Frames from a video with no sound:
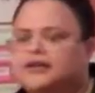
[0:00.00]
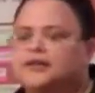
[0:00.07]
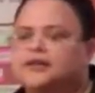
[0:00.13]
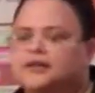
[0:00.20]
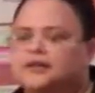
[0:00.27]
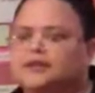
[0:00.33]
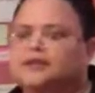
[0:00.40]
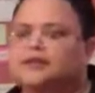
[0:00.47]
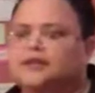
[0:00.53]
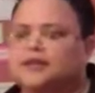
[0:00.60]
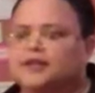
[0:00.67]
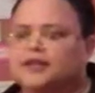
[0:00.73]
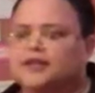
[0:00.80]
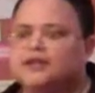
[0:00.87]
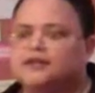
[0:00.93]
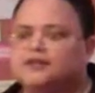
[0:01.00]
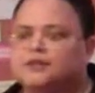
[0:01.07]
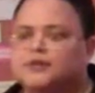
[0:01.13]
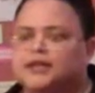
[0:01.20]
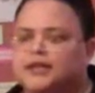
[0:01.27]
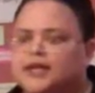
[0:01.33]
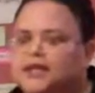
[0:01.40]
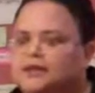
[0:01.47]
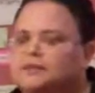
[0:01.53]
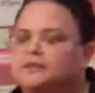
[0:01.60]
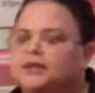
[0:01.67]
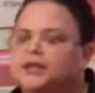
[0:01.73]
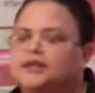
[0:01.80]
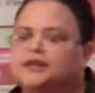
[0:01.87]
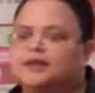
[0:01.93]
can lead to
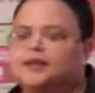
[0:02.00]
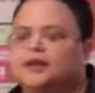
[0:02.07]
enlightenment.